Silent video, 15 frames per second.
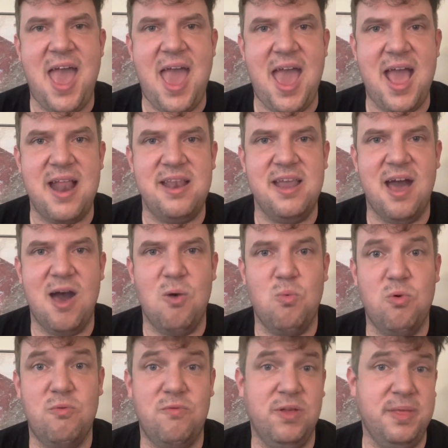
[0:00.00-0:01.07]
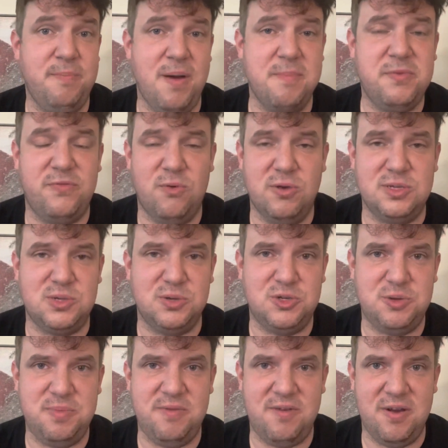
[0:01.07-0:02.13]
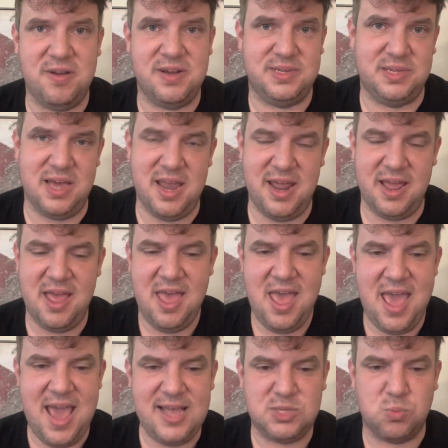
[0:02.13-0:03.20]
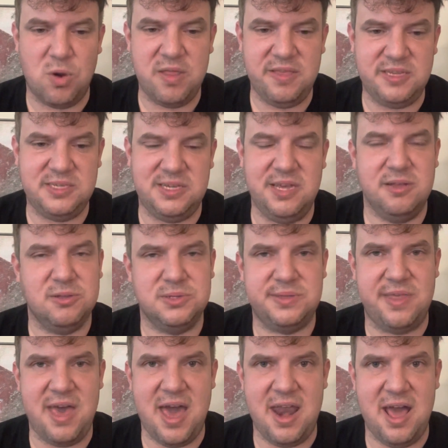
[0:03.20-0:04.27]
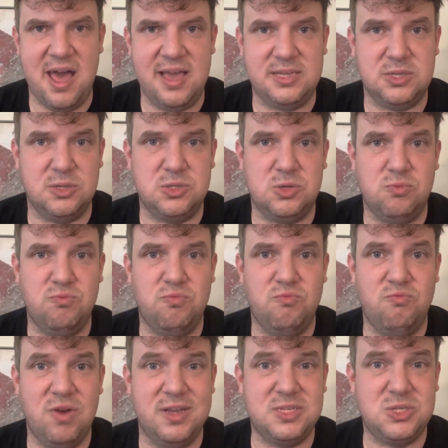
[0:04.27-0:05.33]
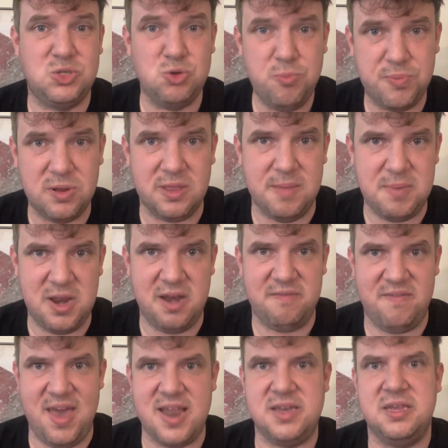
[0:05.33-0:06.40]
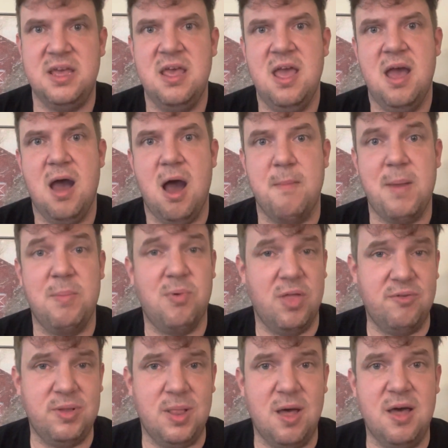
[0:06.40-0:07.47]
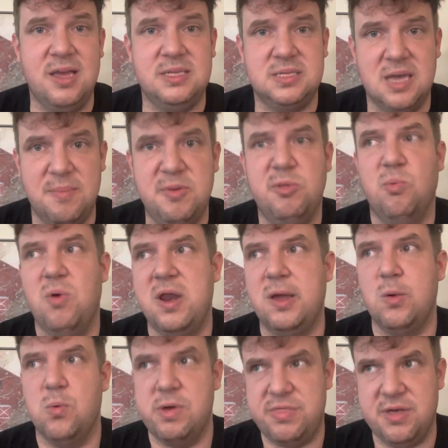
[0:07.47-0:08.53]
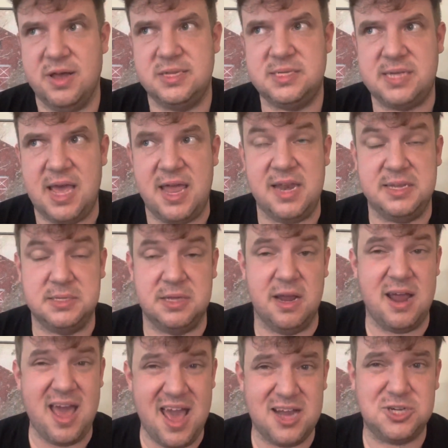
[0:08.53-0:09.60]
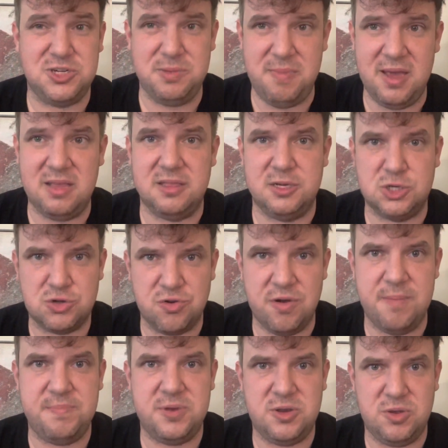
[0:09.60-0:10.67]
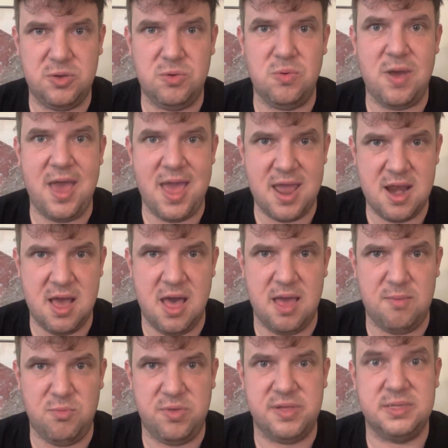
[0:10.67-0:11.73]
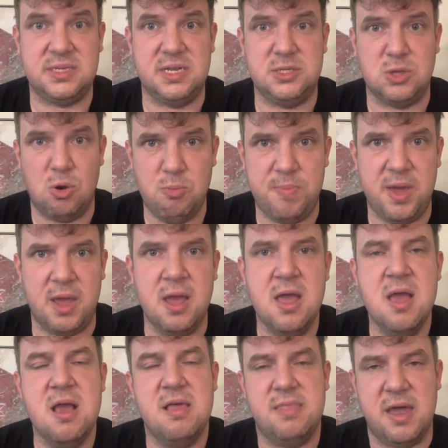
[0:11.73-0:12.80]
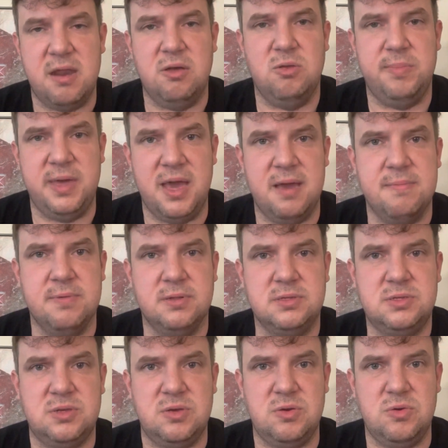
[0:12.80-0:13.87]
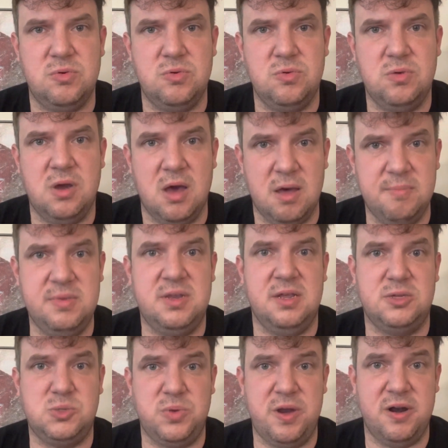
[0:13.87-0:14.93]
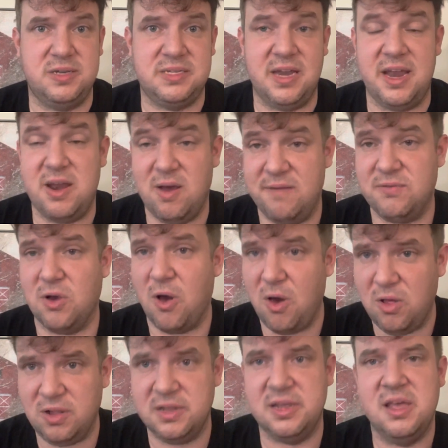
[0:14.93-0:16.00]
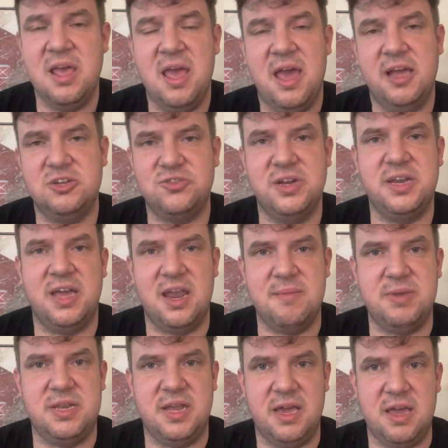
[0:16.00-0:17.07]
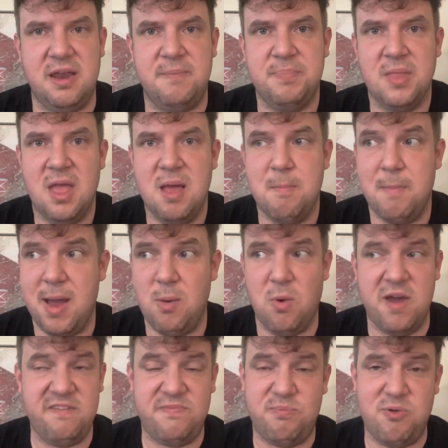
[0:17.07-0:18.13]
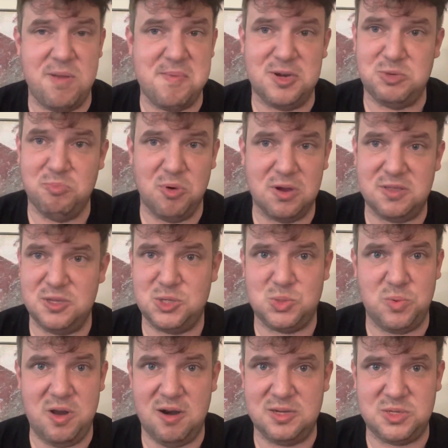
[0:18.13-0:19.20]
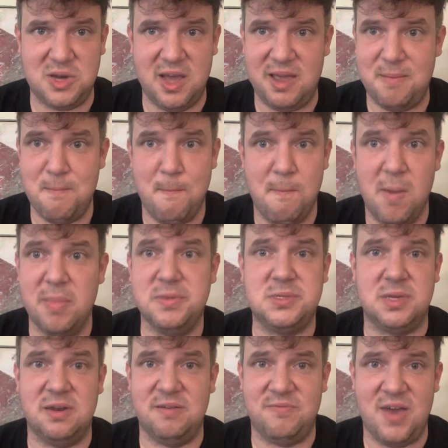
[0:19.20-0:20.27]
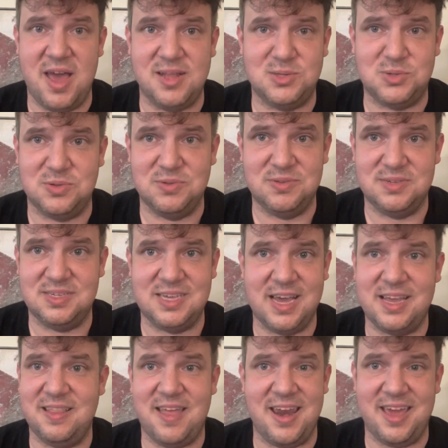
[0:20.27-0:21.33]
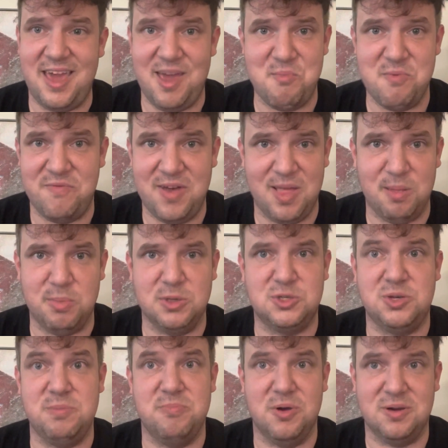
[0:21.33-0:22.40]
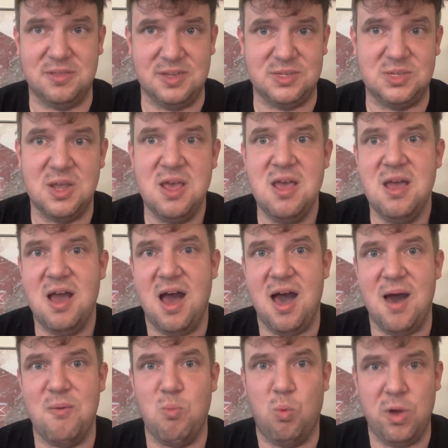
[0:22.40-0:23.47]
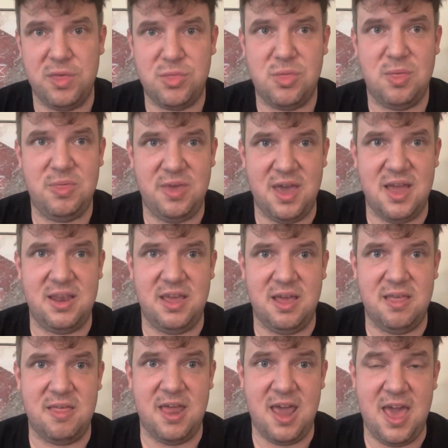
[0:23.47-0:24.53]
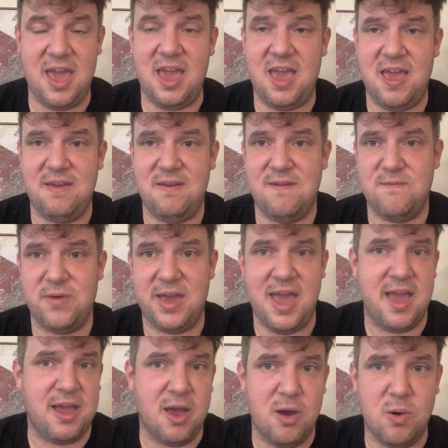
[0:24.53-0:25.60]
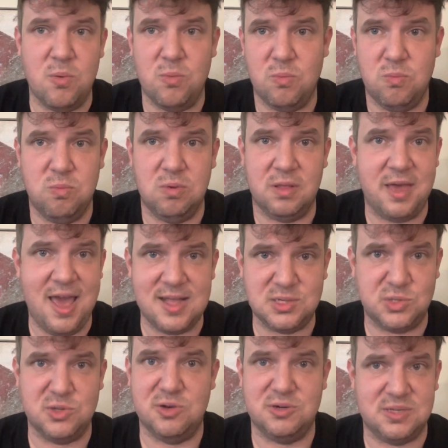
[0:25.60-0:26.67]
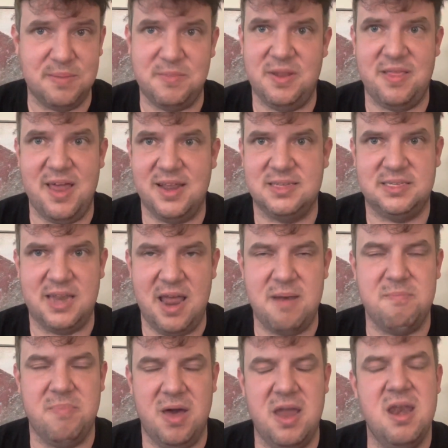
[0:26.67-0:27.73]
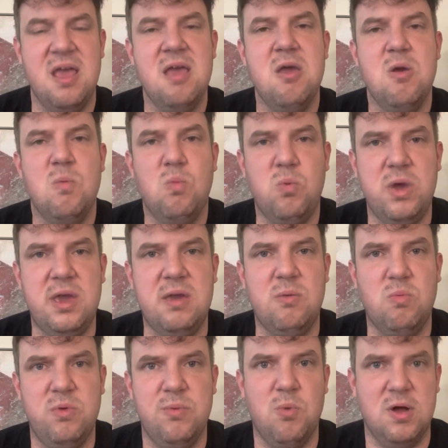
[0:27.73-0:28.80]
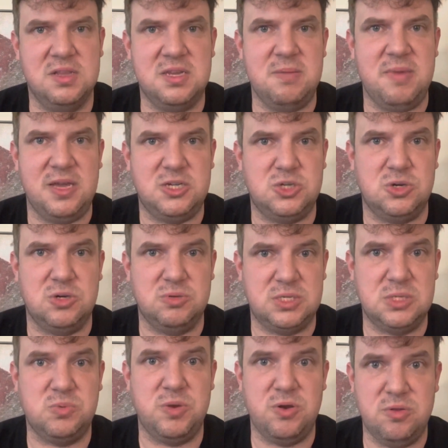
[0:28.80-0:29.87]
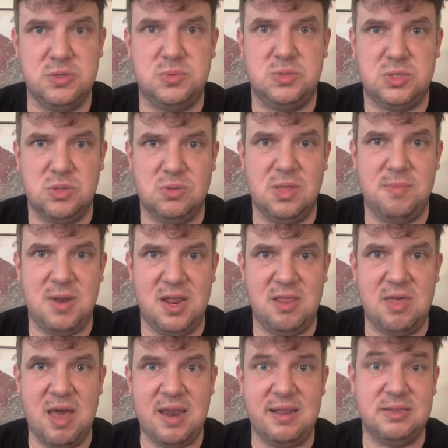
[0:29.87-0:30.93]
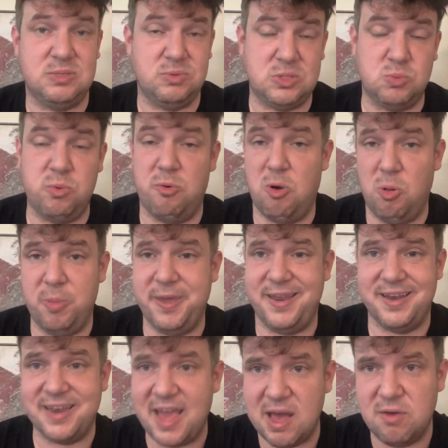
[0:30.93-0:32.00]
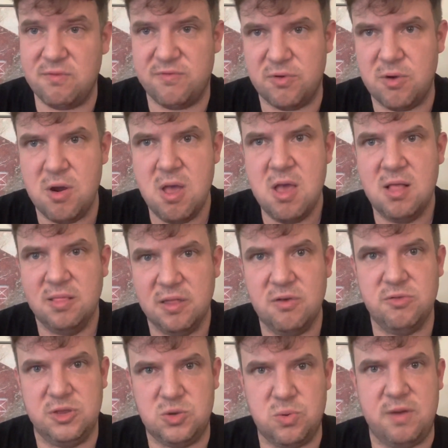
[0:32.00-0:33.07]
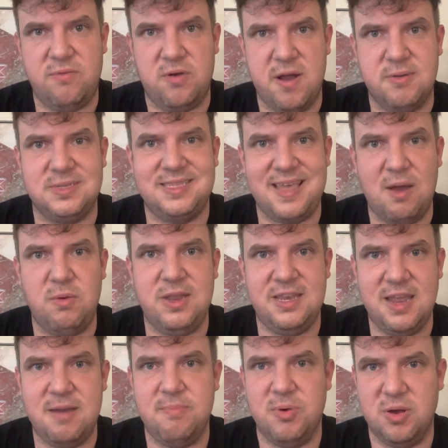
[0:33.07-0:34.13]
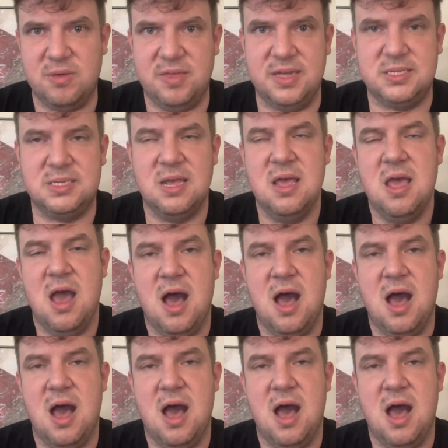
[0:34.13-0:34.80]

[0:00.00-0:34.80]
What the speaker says: And we're really pumped for it, so it should be very exciting. It's one of these deals that is also a super limited event. My brother-in-law is coming to the wedding with us and is gonna actually make the trip to Anaheim with us and is hoping that he'll be able to come to Sweethearts Night. Now, I've called and tried to get him a ticket. My wife pretty much booked this Sweethearts Night months in advance. The second that it came available, she booked this with the idea that, hey, if we can't go, we'll cancel it or something to that extent. But we wanted to make sure, since we knew this was so limited, that, and since we were only in town for literally 24 hours, that we did book this.